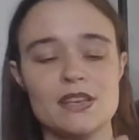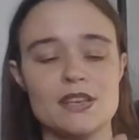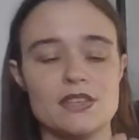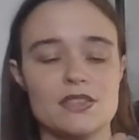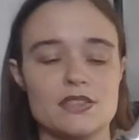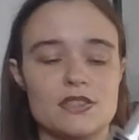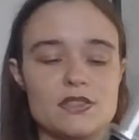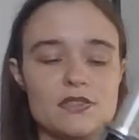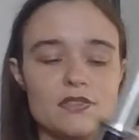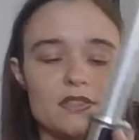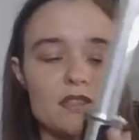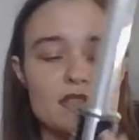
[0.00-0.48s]

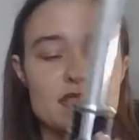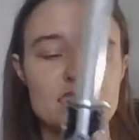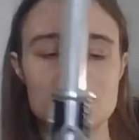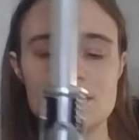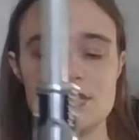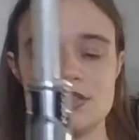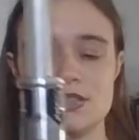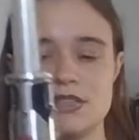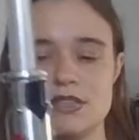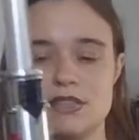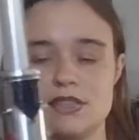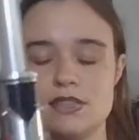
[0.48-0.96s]
So
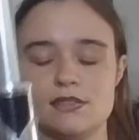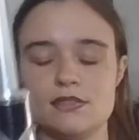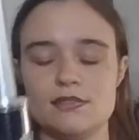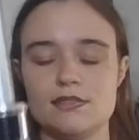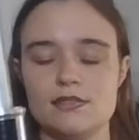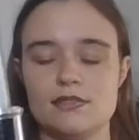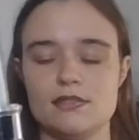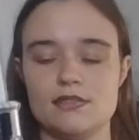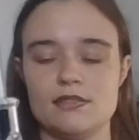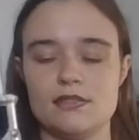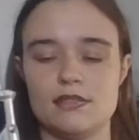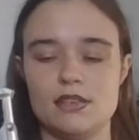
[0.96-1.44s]
this
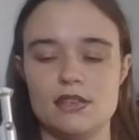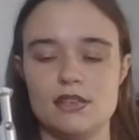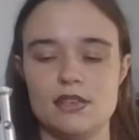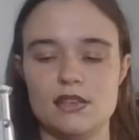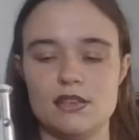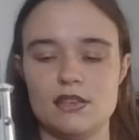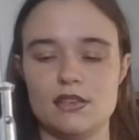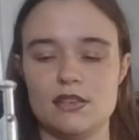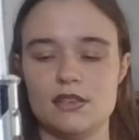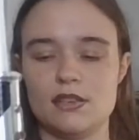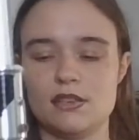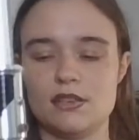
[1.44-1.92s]
is
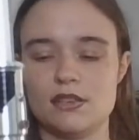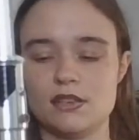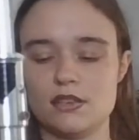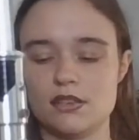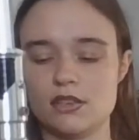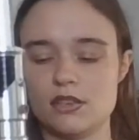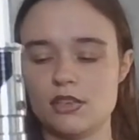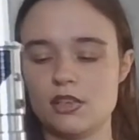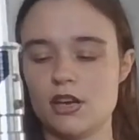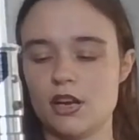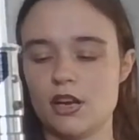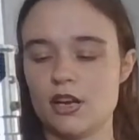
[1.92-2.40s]
the
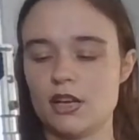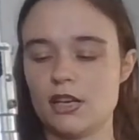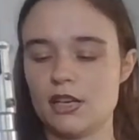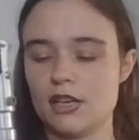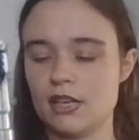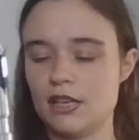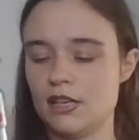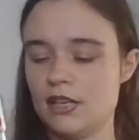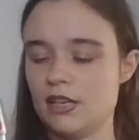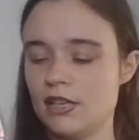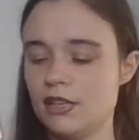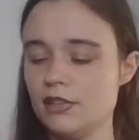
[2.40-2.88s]

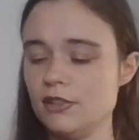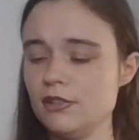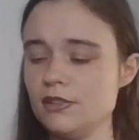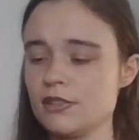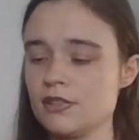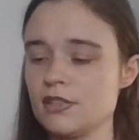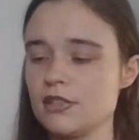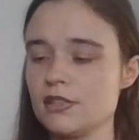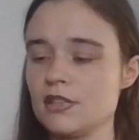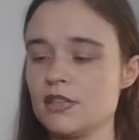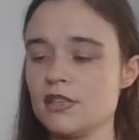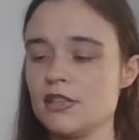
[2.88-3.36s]
Guardian hilt.